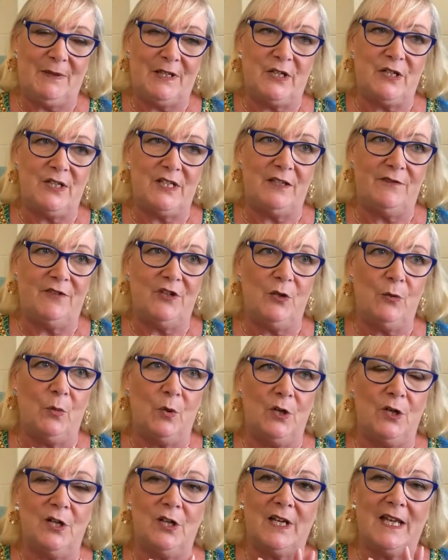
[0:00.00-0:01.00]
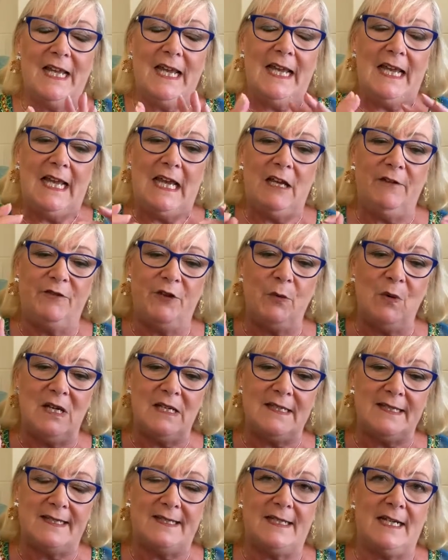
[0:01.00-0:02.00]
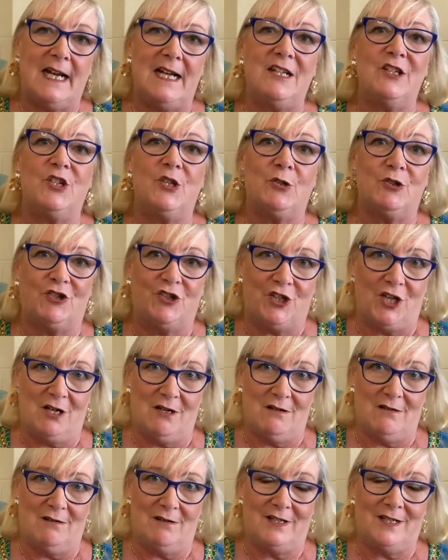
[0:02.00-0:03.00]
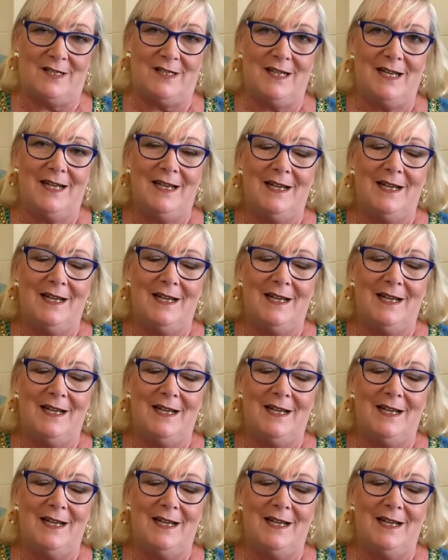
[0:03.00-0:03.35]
because if you understand your chart,